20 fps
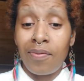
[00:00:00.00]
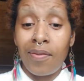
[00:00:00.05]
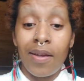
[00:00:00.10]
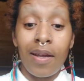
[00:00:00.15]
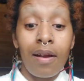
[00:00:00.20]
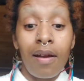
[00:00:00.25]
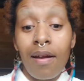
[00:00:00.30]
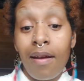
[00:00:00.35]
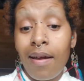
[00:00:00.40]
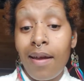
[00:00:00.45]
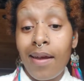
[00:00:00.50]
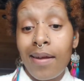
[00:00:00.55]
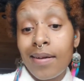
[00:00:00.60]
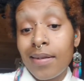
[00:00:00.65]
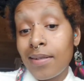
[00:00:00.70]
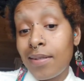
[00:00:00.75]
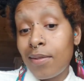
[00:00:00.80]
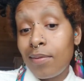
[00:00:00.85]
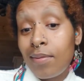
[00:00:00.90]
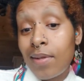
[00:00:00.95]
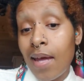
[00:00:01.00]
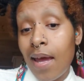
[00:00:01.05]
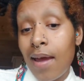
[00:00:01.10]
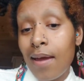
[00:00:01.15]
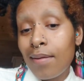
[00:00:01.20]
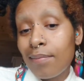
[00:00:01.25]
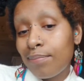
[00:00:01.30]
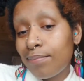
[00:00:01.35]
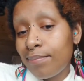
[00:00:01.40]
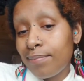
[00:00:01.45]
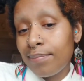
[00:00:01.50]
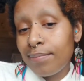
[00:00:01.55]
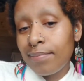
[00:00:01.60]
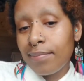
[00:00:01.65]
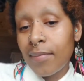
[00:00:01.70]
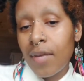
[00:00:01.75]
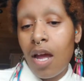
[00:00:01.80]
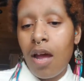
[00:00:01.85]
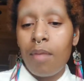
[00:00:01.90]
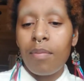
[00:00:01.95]
figure out how to do that.
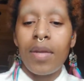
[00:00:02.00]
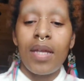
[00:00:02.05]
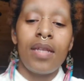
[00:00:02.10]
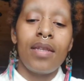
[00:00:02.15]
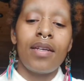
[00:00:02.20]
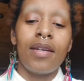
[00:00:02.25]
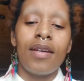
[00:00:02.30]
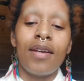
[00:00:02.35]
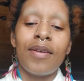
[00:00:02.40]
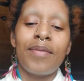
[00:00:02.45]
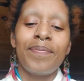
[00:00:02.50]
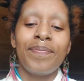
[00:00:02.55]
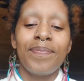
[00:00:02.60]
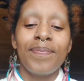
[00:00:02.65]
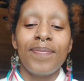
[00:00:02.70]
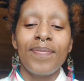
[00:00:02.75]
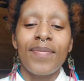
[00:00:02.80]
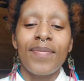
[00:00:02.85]
Comment, there you go.